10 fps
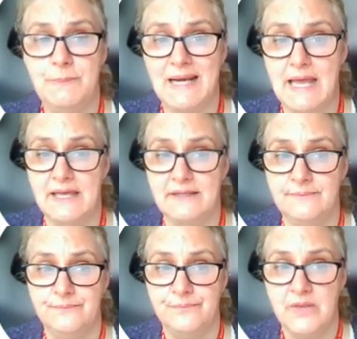So
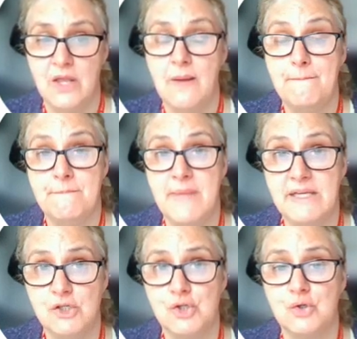in
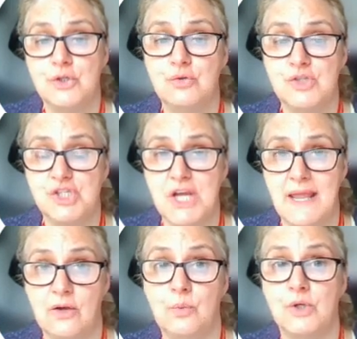summary,
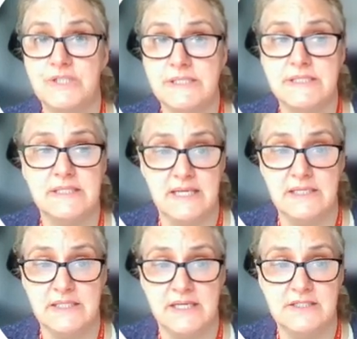make sure you
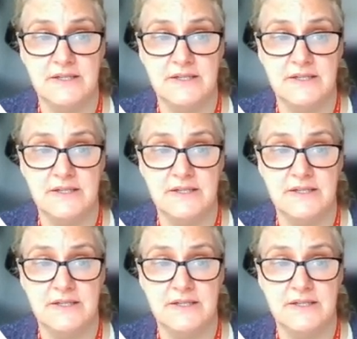plan,